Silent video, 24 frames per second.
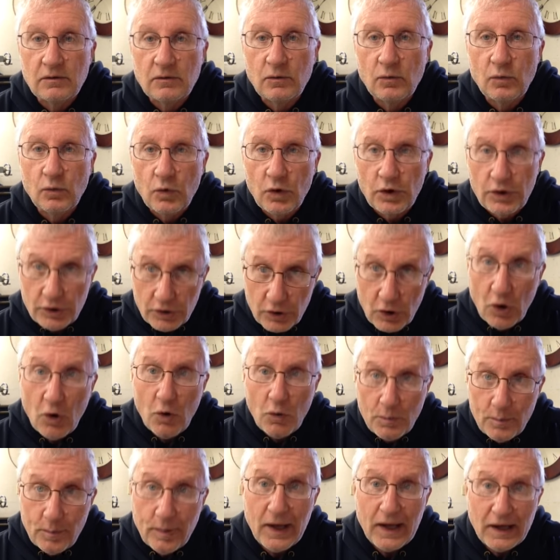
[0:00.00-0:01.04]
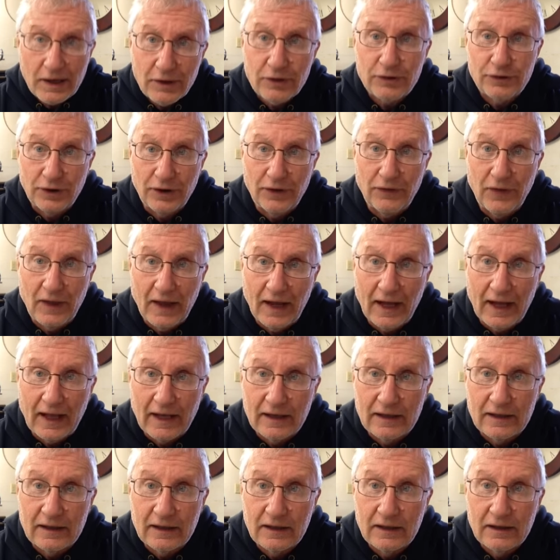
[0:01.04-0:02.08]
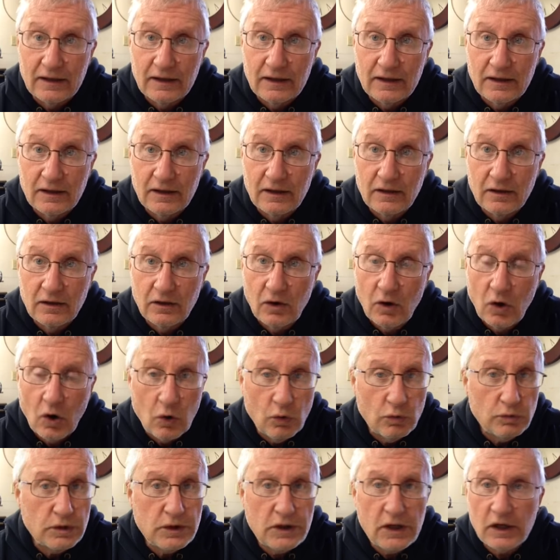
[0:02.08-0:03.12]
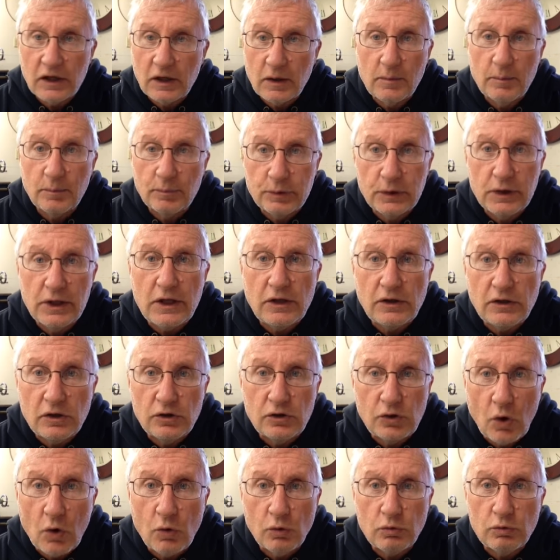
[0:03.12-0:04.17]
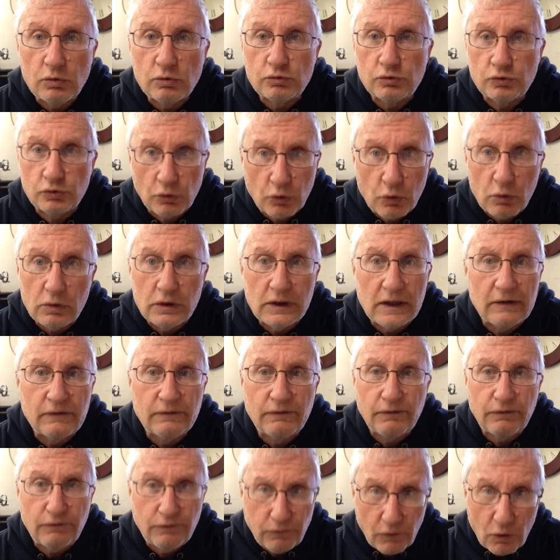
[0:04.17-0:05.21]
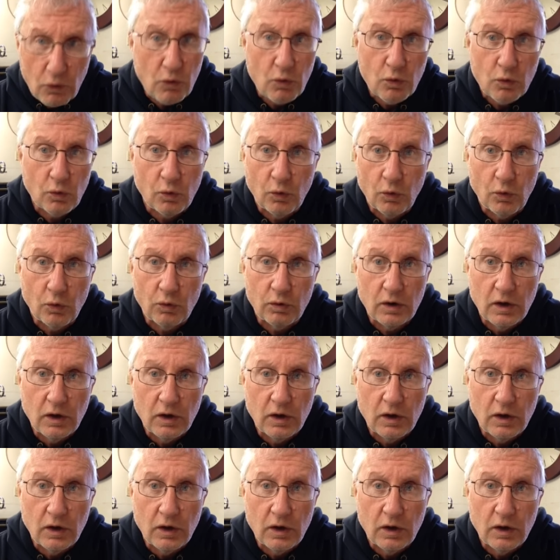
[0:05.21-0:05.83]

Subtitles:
would know better than that. Only a complete and total drooling fool